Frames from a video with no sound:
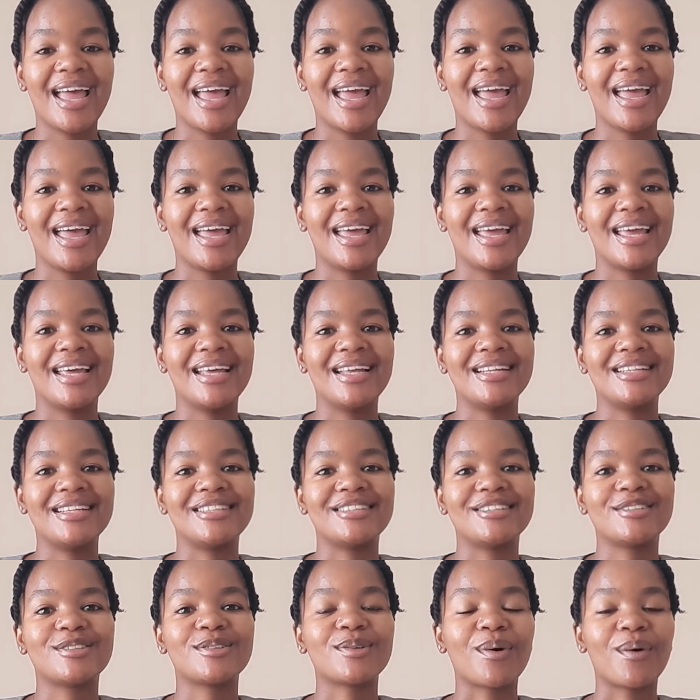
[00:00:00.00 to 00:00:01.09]

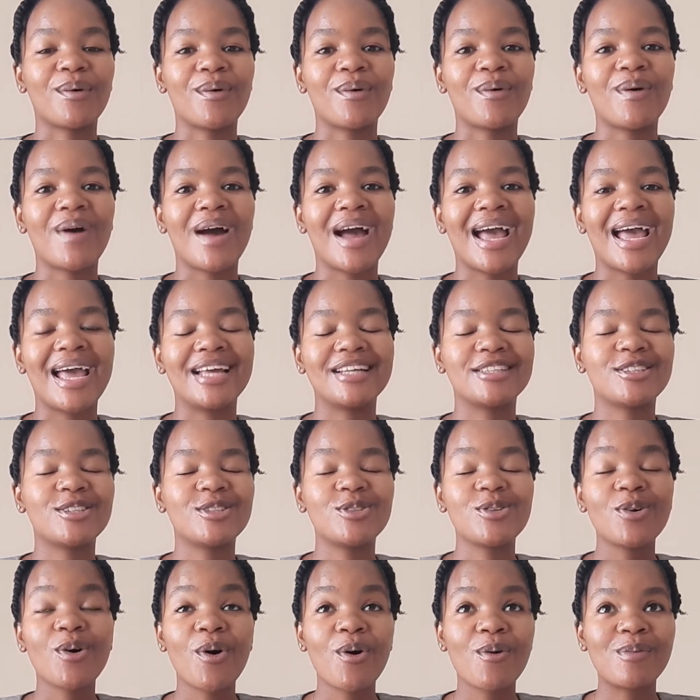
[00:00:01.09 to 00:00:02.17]
and so I had
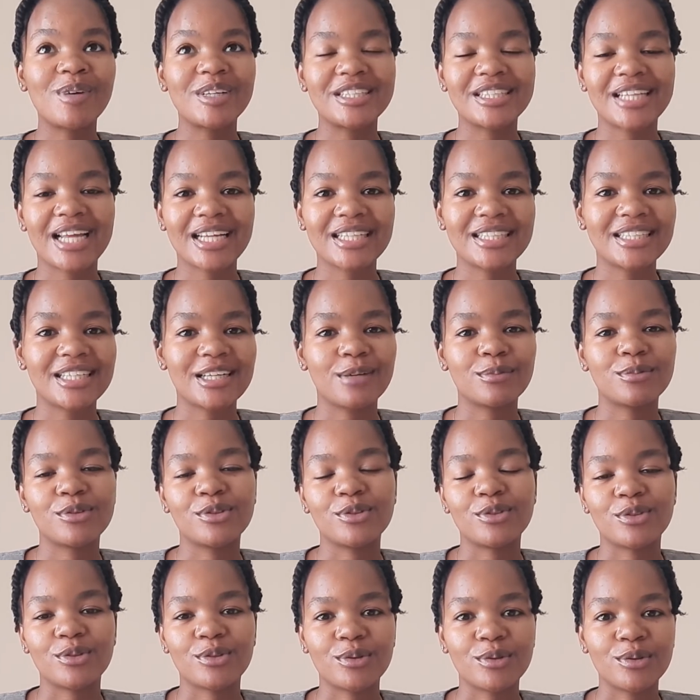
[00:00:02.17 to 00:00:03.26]
so much catching up to
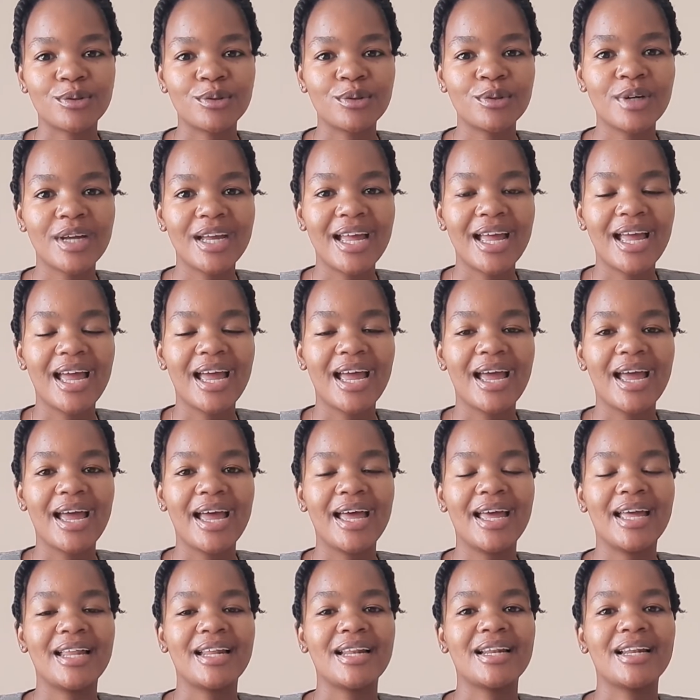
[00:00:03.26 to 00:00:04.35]
do,
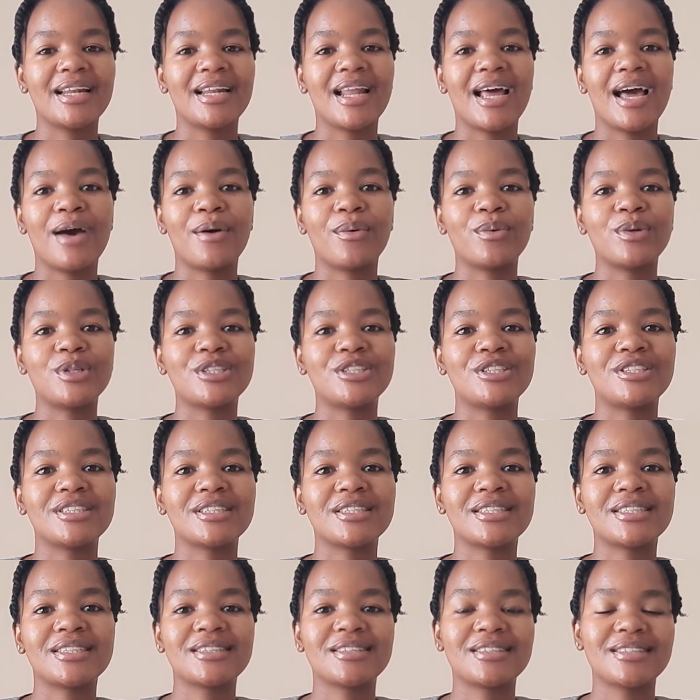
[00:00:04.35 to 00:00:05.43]
and I
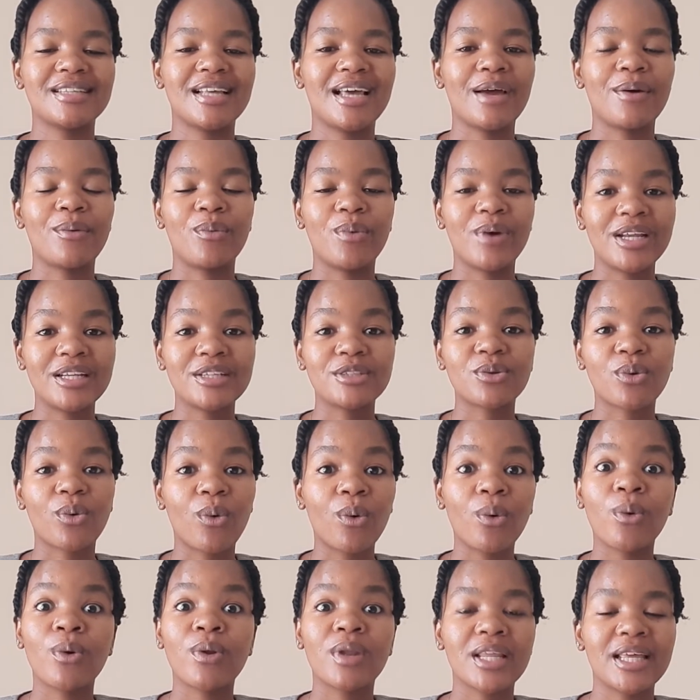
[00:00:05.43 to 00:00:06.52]
went
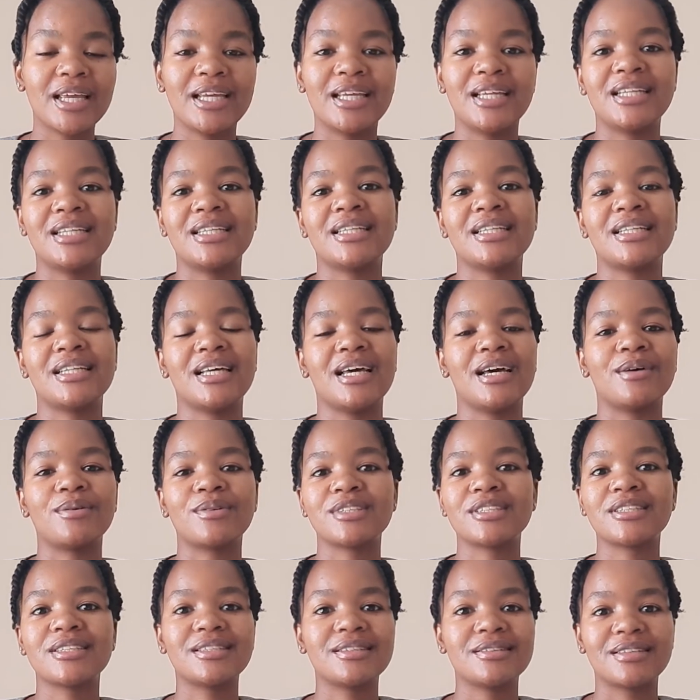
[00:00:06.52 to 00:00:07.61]
all in. I
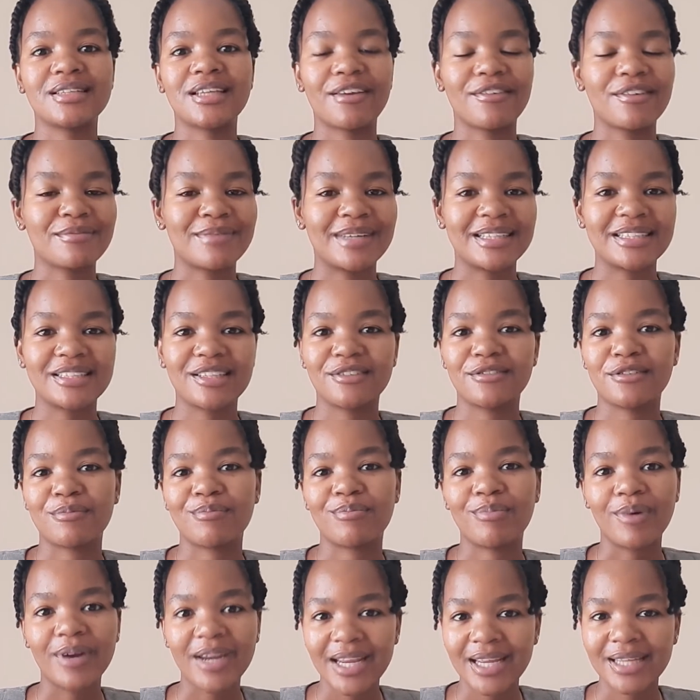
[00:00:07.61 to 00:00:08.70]
wasn't giving myself a
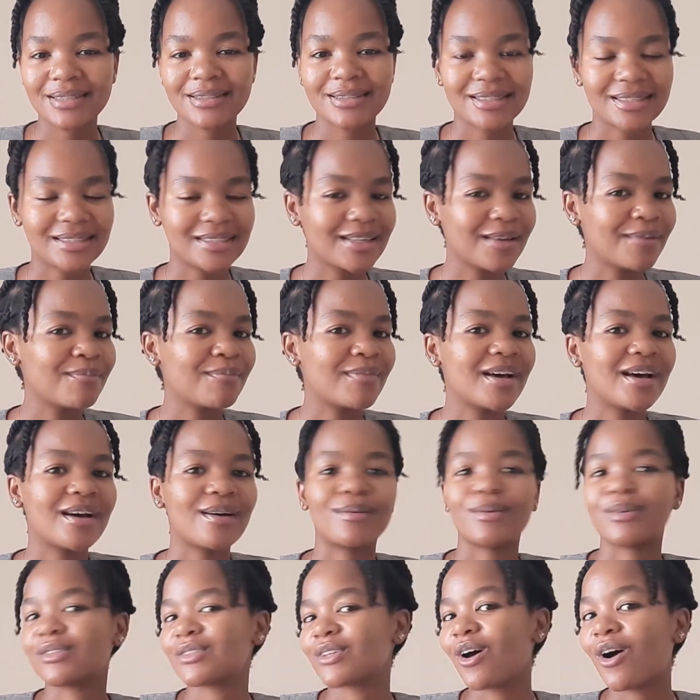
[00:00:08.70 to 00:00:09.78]
break. December, I
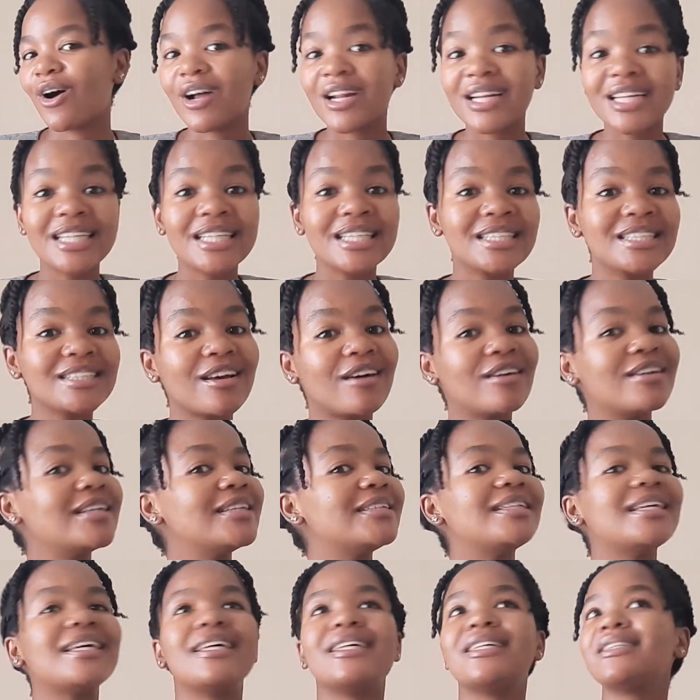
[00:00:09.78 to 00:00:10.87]
was on it,
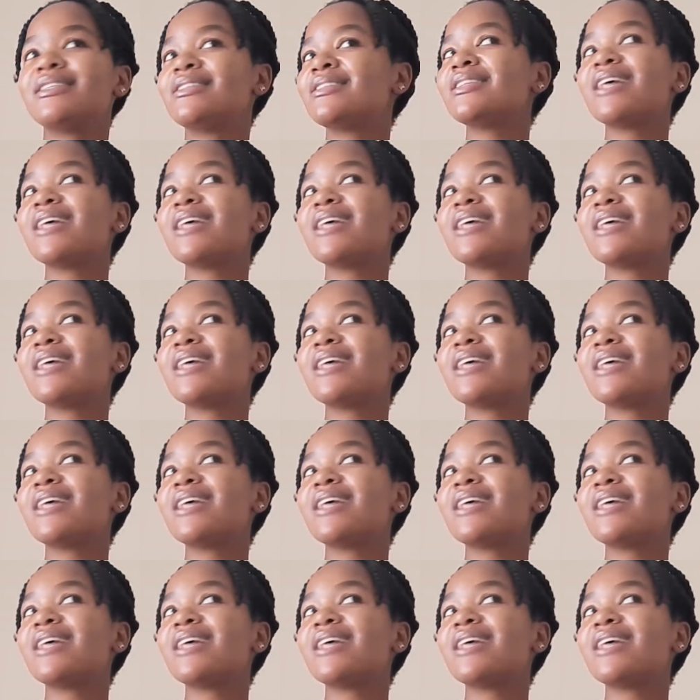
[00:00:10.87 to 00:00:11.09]
holidays,